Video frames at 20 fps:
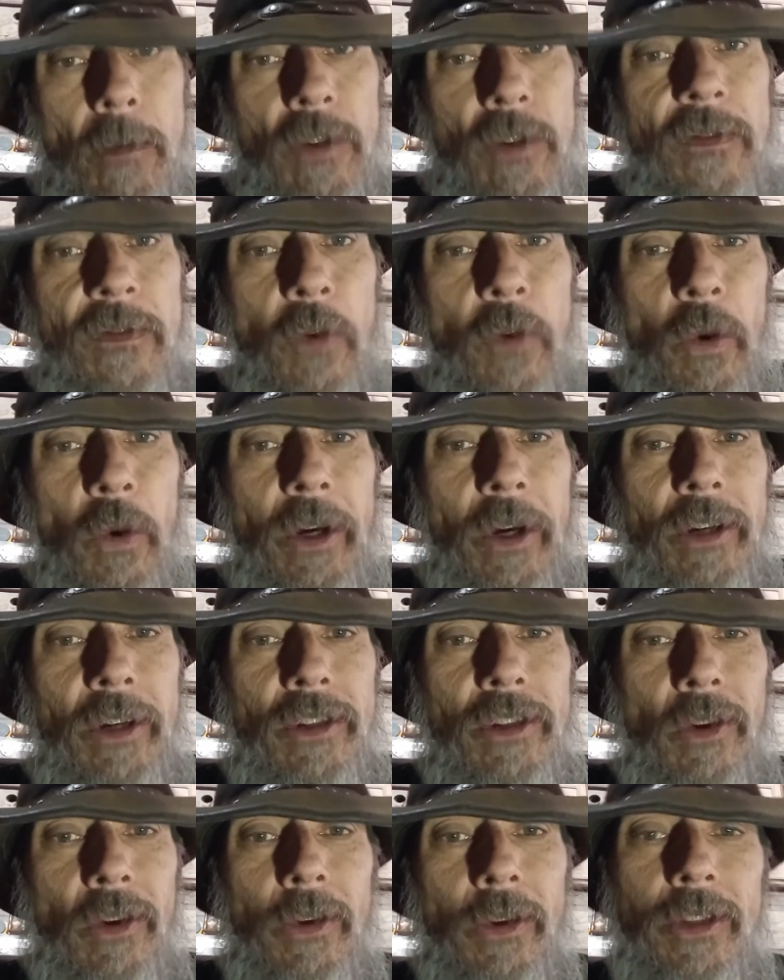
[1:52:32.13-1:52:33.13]
4
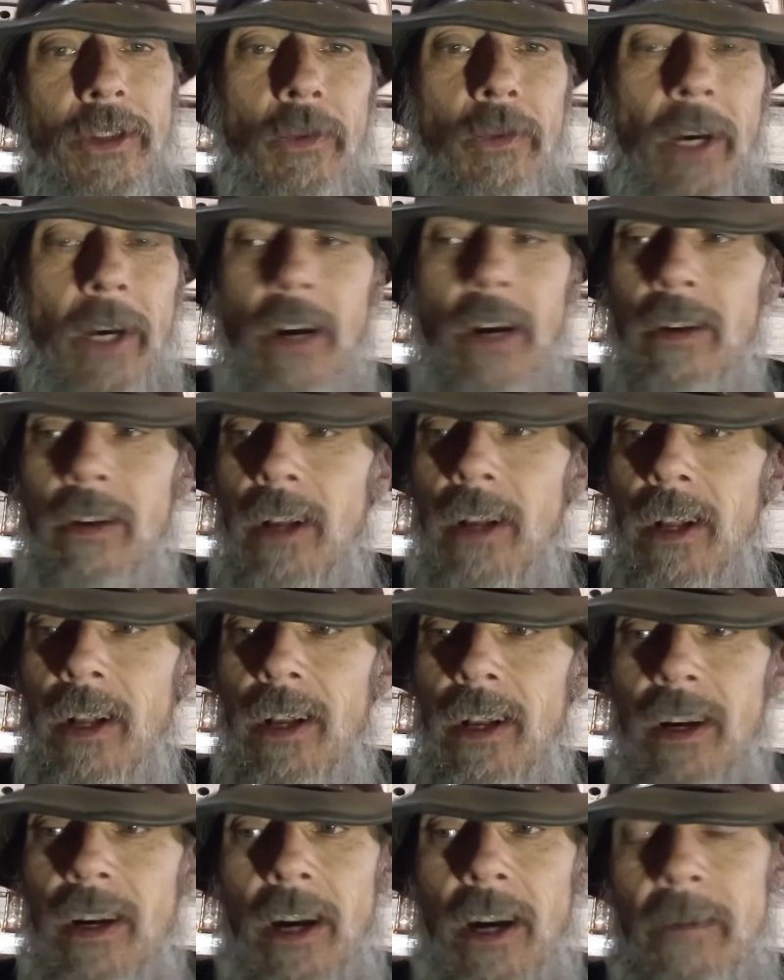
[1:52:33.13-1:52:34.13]
years old as well,
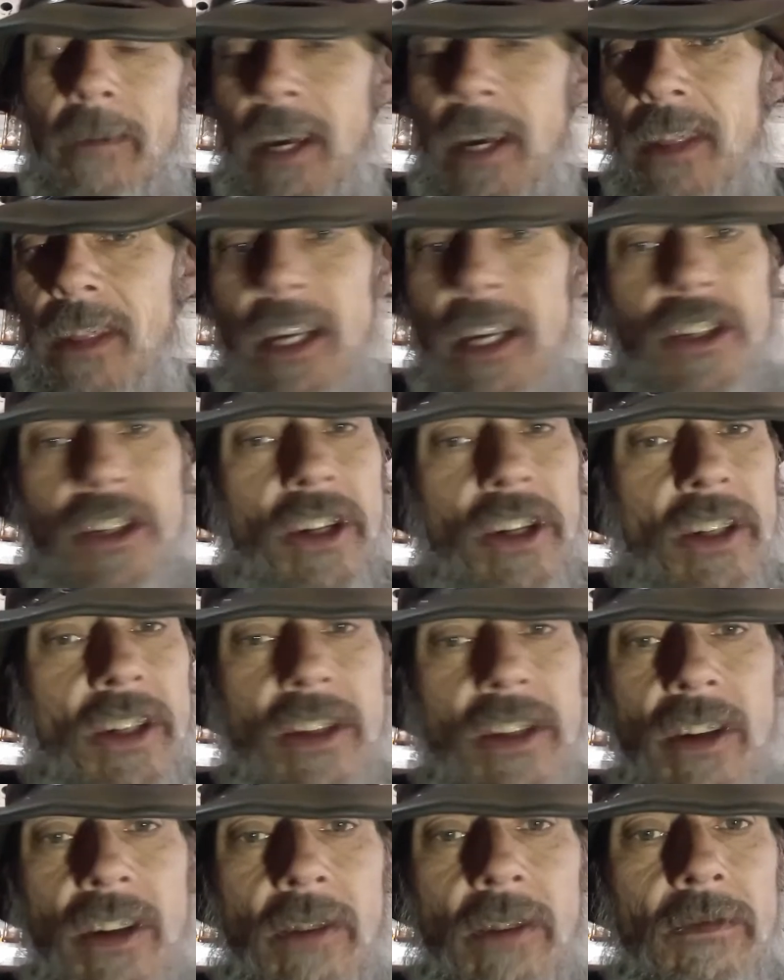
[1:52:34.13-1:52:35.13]
and they
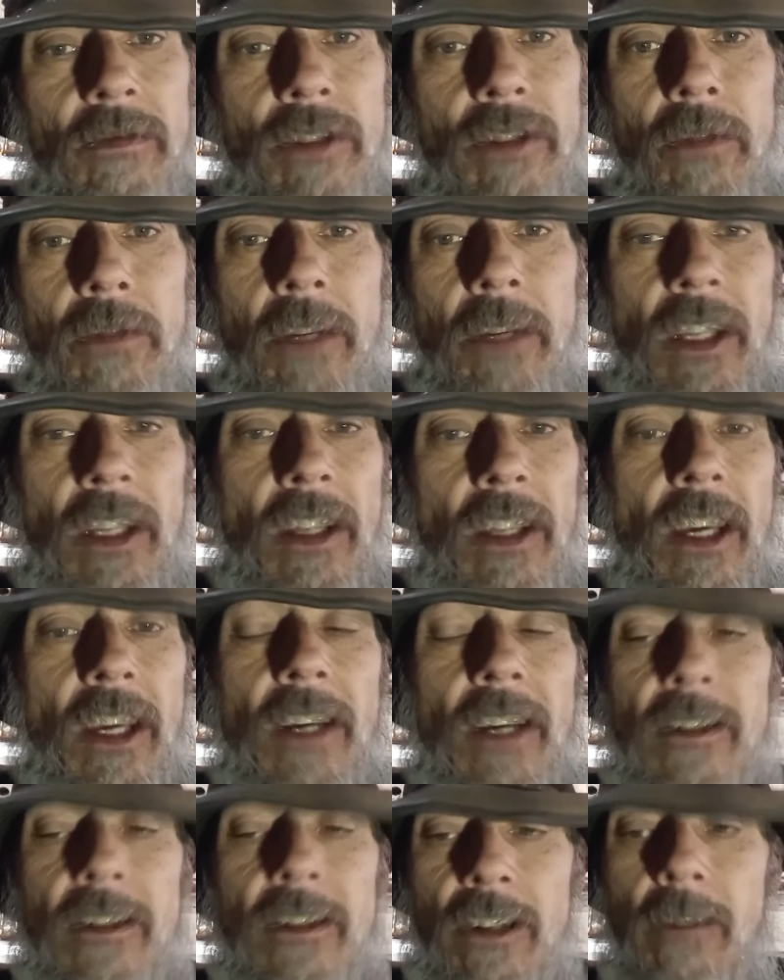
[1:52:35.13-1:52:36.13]
just don't do
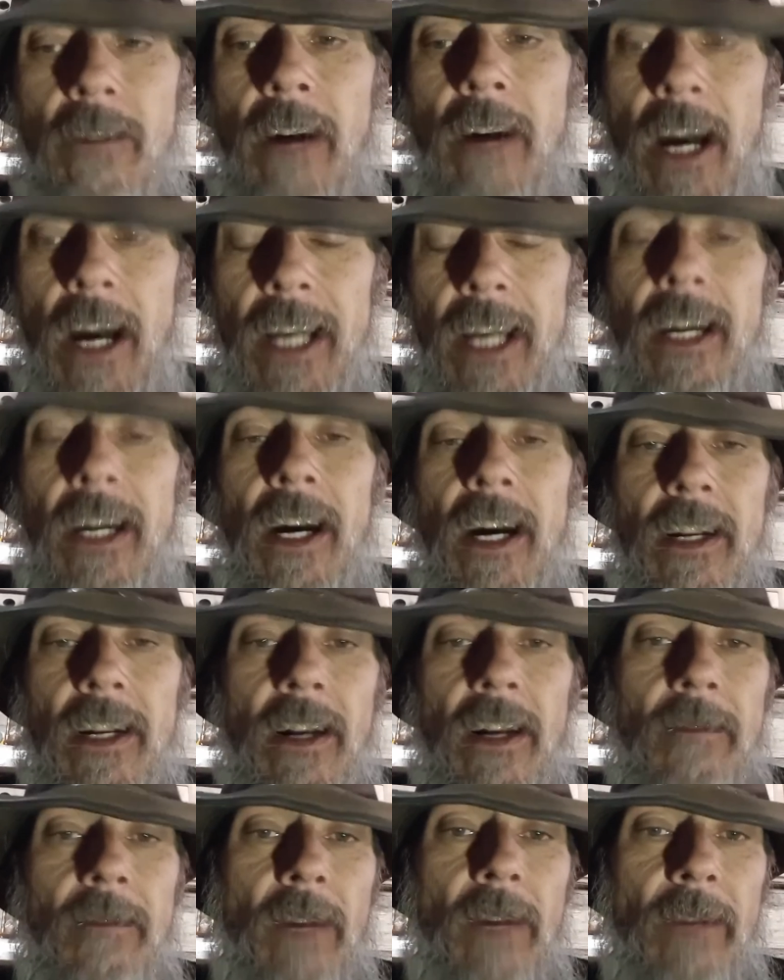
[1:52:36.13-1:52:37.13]
anything. So I've got
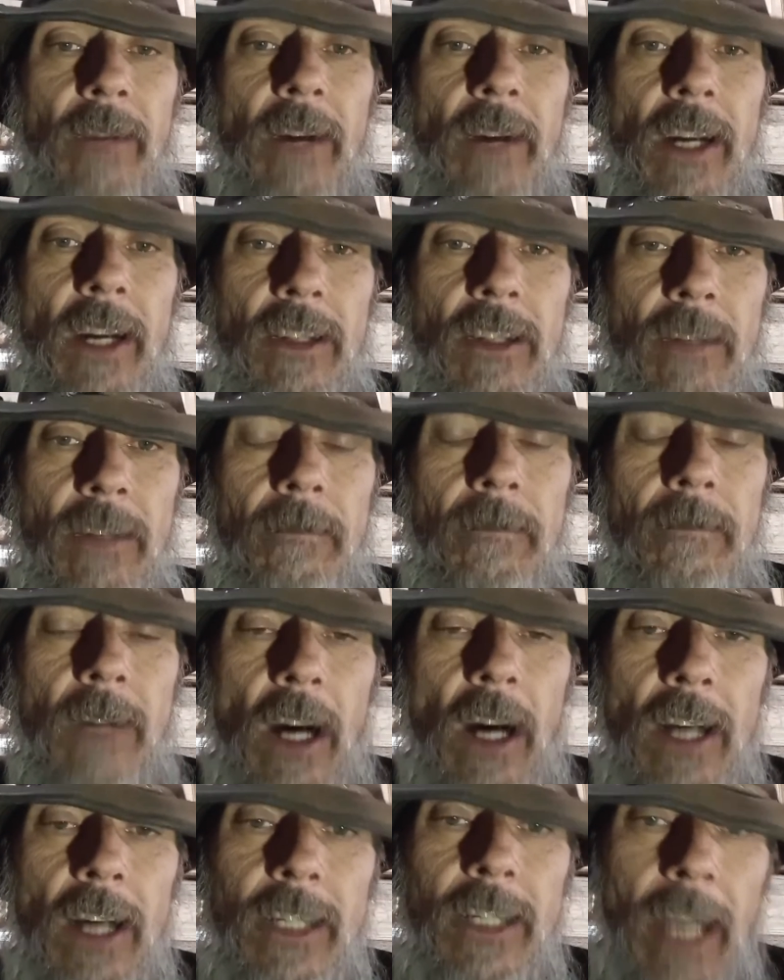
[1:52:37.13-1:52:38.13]
some
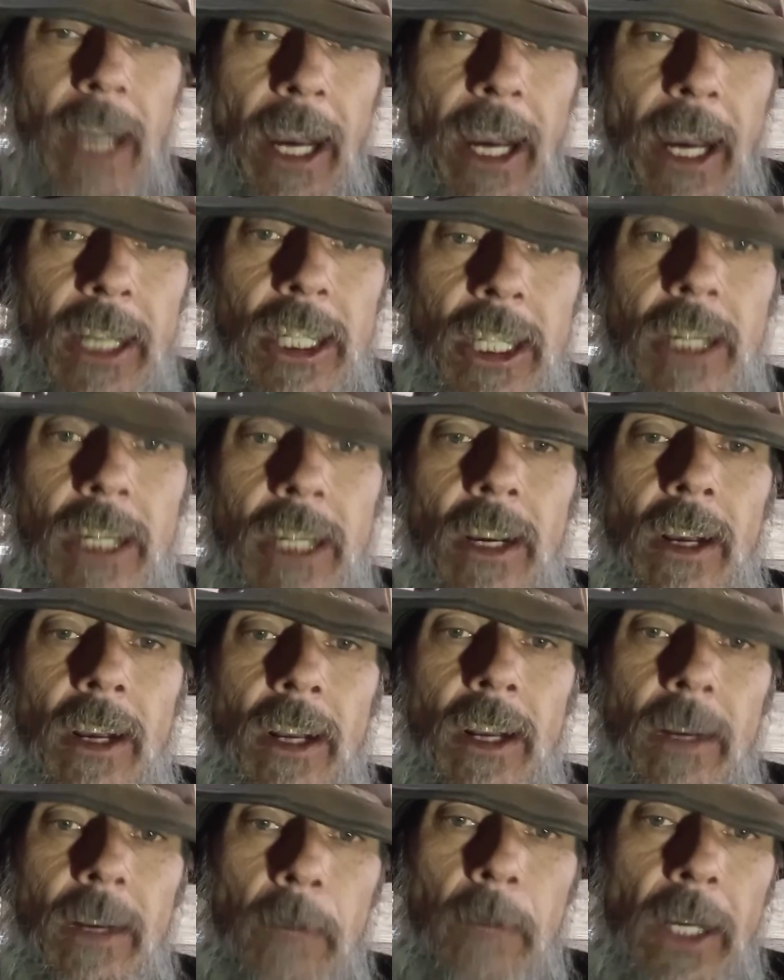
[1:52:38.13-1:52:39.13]
contacts
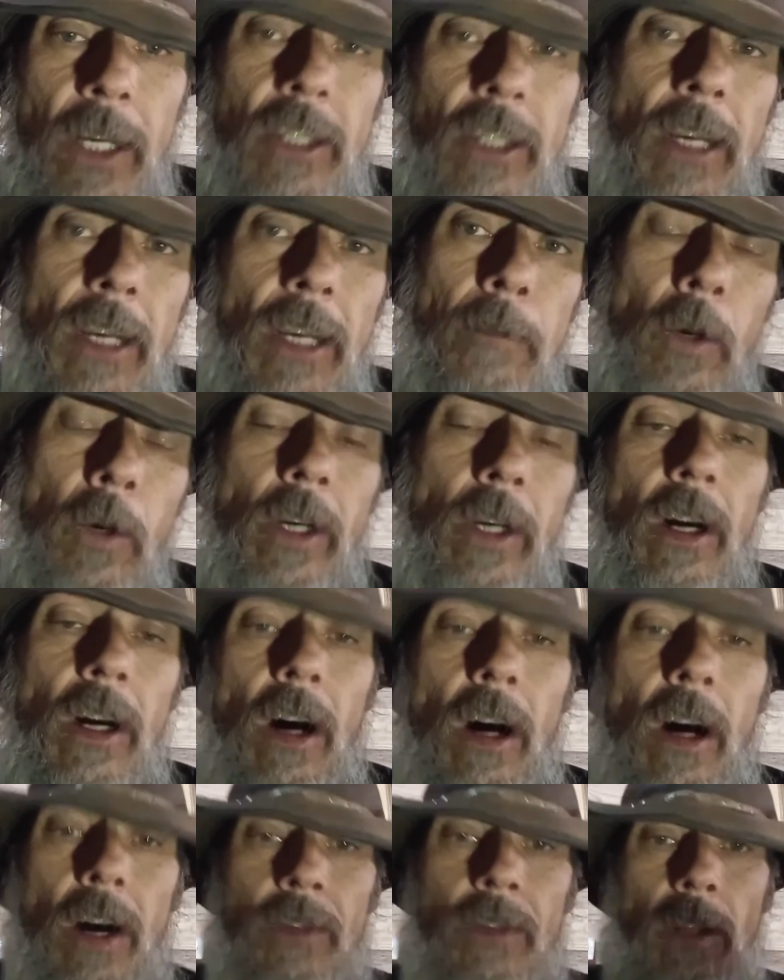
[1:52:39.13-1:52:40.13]
because I put
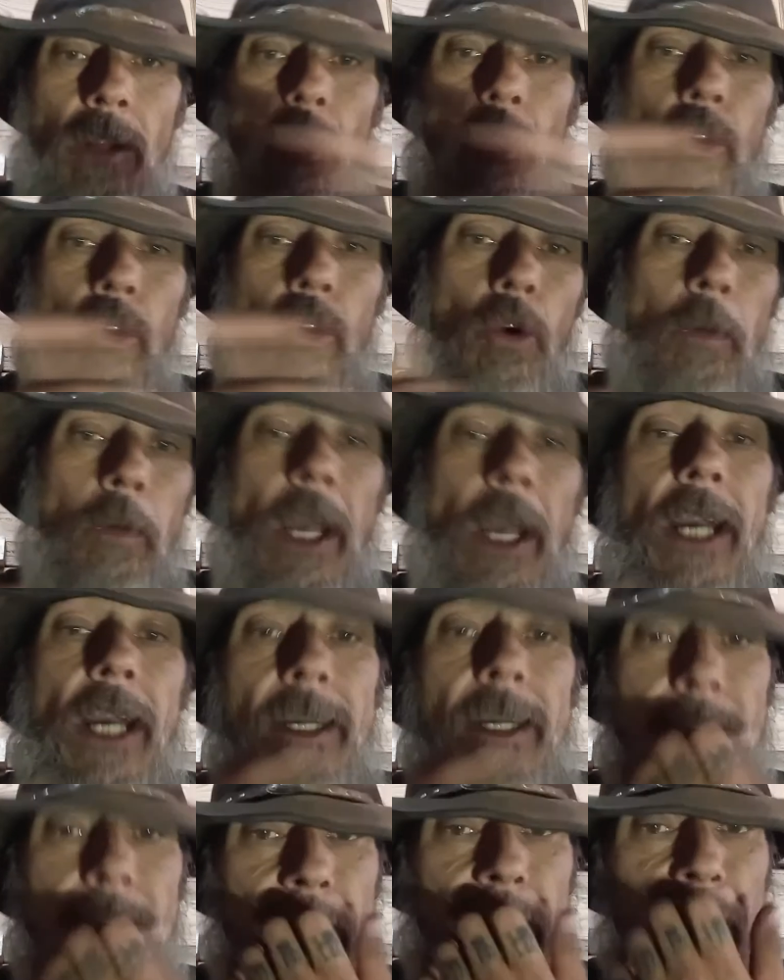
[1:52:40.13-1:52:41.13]
on the local
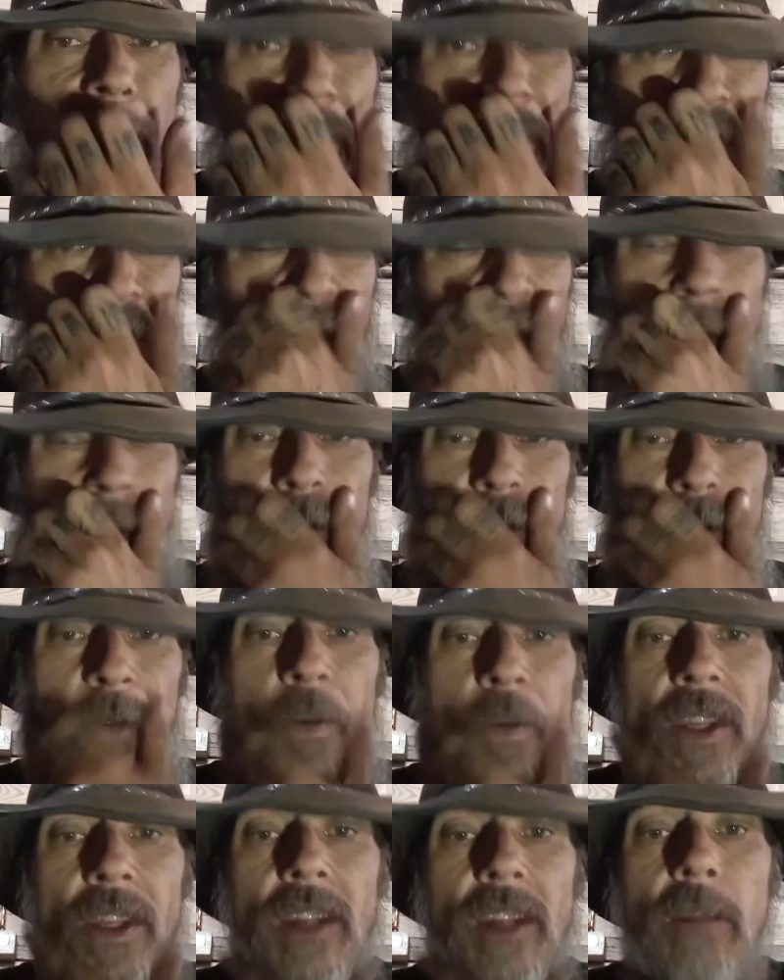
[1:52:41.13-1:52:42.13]
page that there's corruption
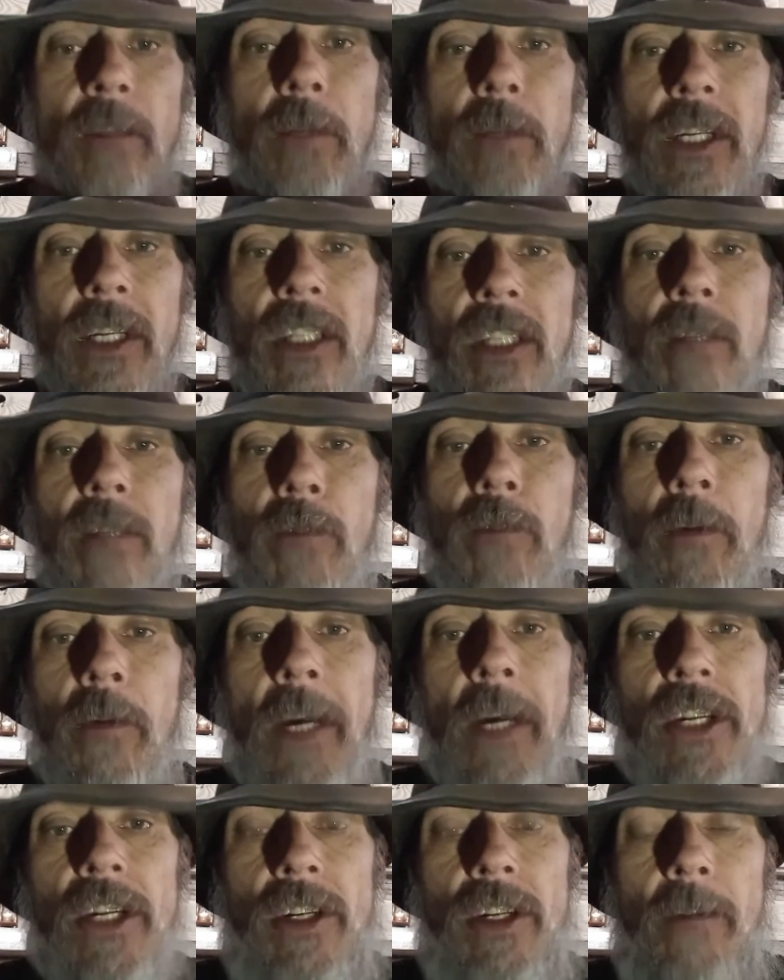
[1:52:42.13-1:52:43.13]
within the police and
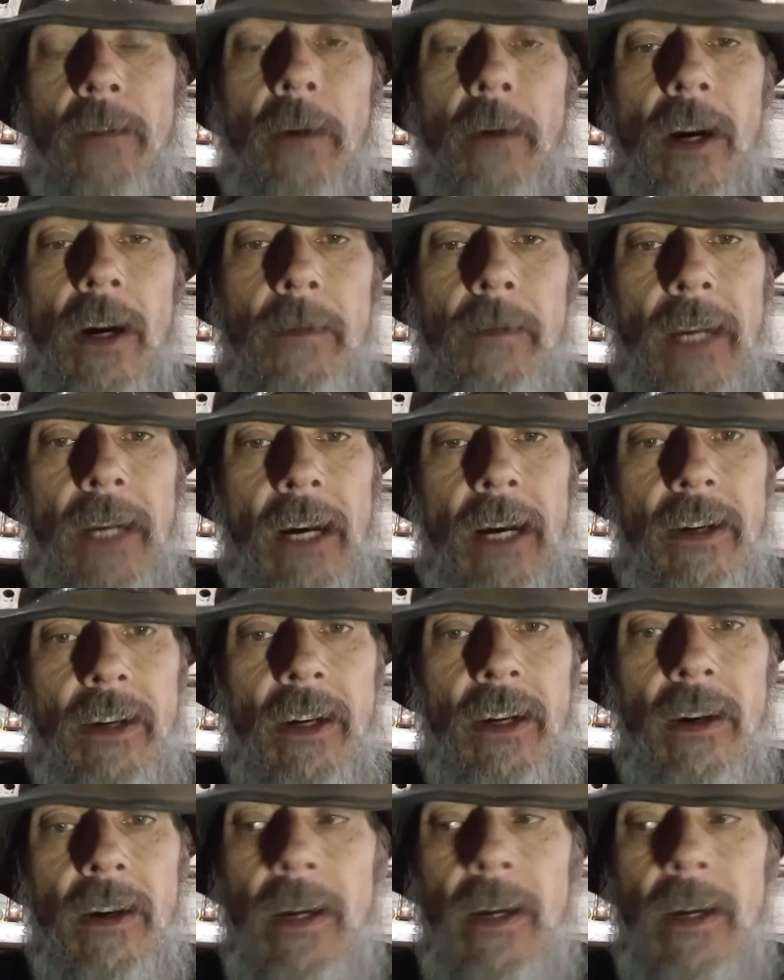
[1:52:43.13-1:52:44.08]
probation department out here.